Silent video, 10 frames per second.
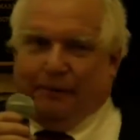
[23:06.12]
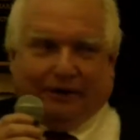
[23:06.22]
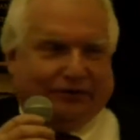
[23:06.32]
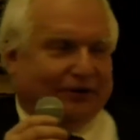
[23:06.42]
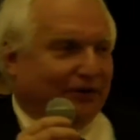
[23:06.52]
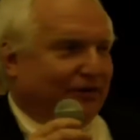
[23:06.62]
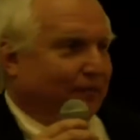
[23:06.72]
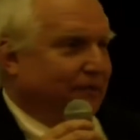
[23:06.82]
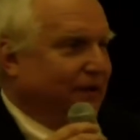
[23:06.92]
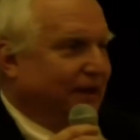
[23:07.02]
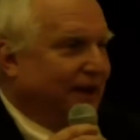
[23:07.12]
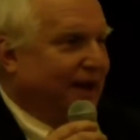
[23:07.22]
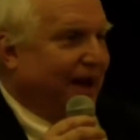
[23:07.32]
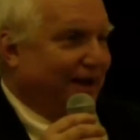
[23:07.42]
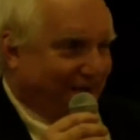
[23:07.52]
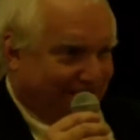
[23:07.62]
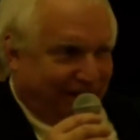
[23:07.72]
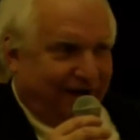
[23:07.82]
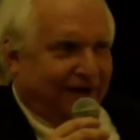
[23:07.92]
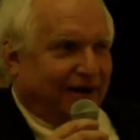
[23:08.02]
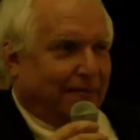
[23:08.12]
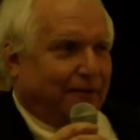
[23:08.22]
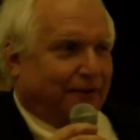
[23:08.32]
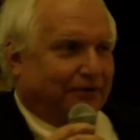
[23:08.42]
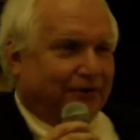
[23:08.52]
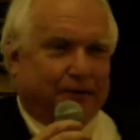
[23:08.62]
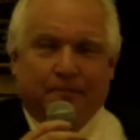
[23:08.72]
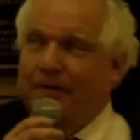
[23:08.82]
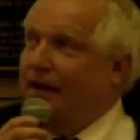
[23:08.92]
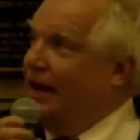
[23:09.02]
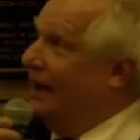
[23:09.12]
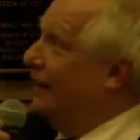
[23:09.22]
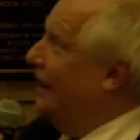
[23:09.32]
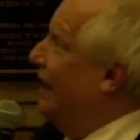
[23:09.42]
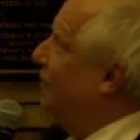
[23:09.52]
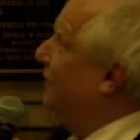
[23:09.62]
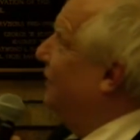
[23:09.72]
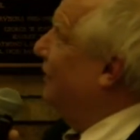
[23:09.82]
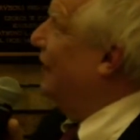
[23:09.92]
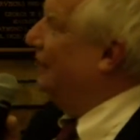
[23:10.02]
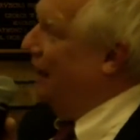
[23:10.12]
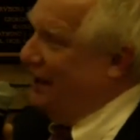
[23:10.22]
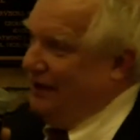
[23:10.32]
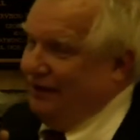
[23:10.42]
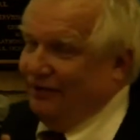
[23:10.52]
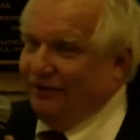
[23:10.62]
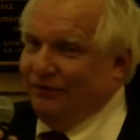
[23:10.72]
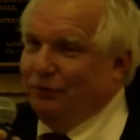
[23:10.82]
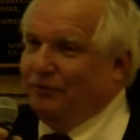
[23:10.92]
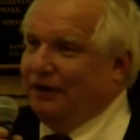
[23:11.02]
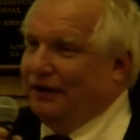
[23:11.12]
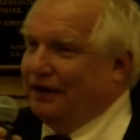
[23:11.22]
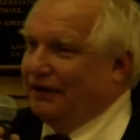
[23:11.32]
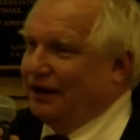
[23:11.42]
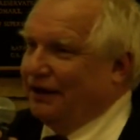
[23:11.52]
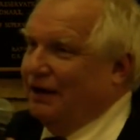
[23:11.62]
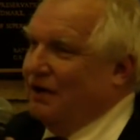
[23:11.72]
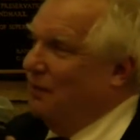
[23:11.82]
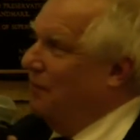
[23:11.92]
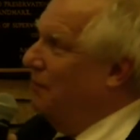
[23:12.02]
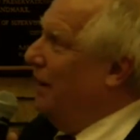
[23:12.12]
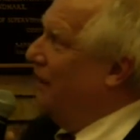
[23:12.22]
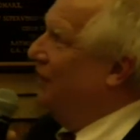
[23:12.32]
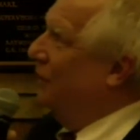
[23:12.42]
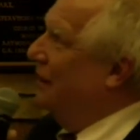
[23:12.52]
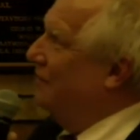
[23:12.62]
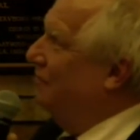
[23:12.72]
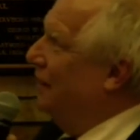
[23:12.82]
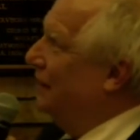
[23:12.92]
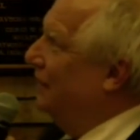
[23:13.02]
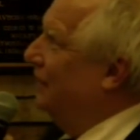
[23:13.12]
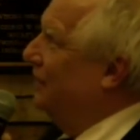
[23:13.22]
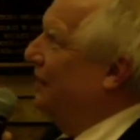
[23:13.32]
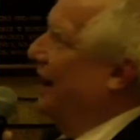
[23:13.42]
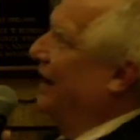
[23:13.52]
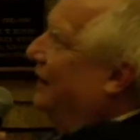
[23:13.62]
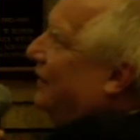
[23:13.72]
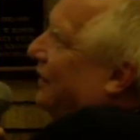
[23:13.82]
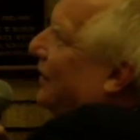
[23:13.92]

picture is something that they had isolated in a picture and kept as kind of a souvenir, little memento of mother and child. So